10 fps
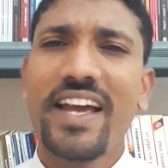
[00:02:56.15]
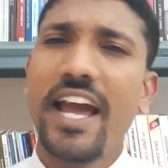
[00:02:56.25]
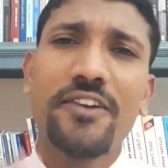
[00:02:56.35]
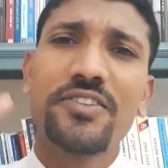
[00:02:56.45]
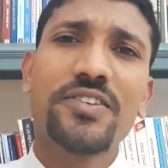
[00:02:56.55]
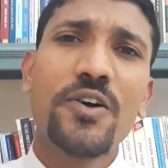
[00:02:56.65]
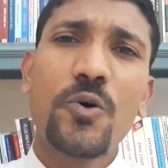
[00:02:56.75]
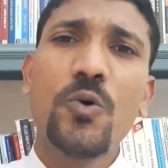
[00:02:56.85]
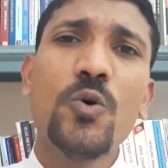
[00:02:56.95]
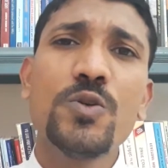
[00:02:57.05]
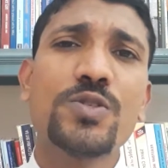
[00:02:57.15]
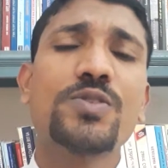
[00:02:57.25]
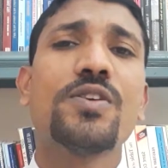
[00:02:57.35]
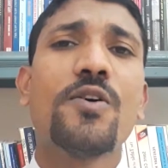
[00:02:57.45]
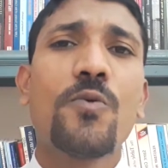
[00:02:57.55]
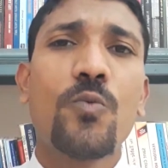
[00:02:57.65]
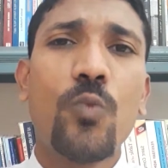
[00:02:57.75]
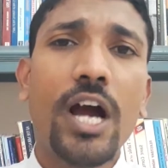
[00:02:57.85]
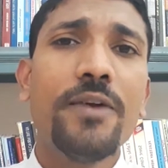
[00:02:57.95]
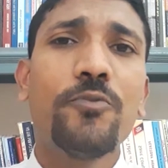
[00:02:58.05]
and whose
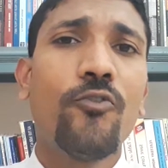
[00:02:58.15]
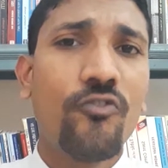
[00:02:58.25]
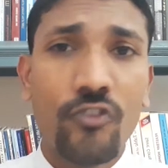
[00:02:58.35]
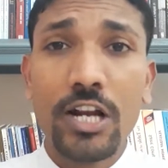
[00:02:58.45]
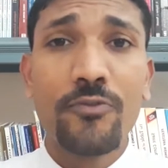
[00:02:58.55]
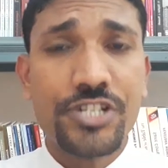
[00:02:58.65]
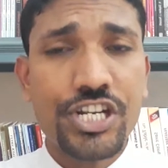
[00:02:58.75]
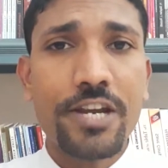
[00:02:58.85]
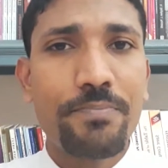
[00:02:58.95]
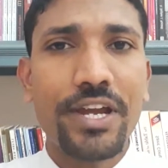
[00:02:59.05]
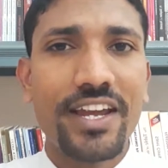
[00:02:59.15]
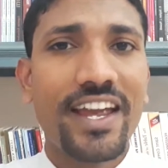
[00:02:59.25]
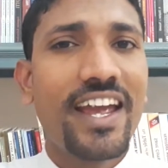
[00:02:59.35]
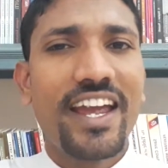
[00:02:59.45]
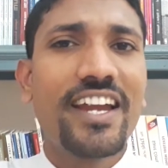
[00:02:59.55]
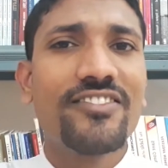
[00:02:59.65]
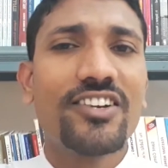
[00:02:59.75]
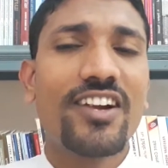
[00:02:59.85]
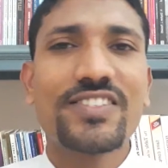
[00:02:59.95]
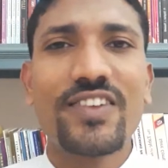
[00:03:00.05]
wife will she be in the
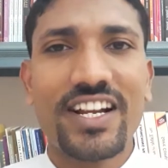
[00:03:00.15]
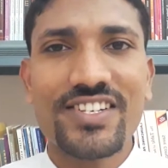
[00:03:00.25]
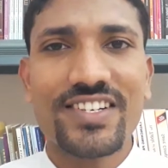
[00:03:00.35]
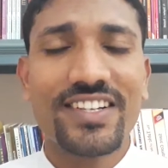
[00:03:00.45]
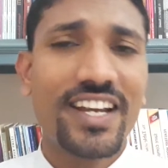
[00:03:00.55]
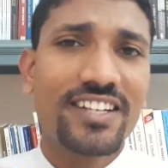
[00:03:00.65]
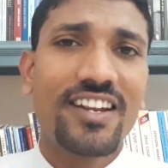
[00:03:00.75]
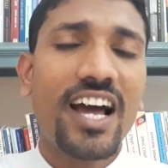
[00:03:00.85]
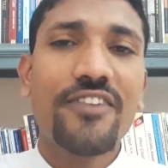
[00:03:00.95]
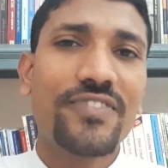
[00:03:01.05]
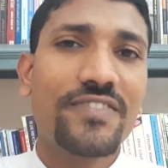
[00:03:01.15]
resurrection, in the life